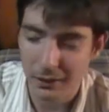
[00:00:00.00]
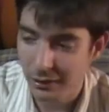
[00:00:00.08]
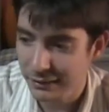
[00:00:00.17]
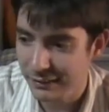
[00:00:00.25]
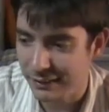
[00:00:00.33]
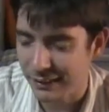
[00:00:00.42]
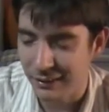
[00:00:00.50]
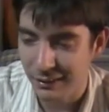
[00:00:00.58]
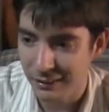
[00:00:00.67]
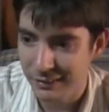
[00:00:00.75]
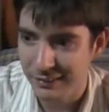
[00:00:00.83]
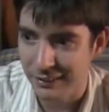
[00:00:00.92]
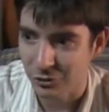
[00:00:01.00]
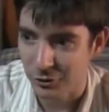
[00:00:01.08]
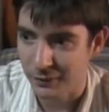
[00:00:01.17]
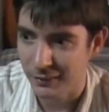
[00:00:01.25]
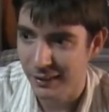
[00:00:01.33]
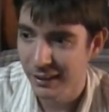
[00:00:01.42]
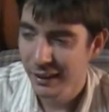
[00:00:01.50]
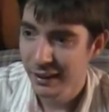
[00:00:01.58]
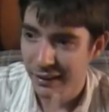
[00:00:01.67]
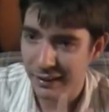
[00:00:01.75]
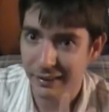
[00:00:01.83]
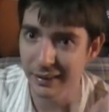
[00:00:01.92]
just
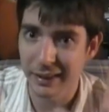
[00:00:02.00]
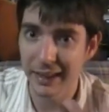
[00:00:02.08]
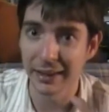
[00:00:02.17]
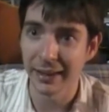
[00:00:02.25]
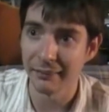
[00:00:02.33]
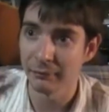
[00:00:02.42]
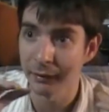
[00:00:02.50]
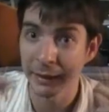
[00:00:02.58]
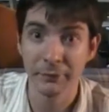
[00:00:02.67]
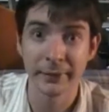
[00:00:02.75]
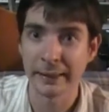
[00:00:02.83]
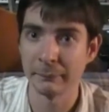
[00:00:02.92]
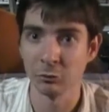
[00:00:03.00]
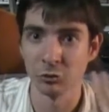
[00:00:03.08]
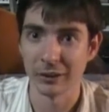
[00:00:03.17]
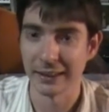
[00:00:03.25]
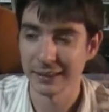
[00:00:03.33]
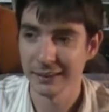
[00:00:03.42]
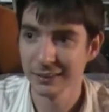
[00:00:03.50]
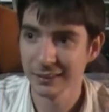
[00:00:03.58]
raven imagery.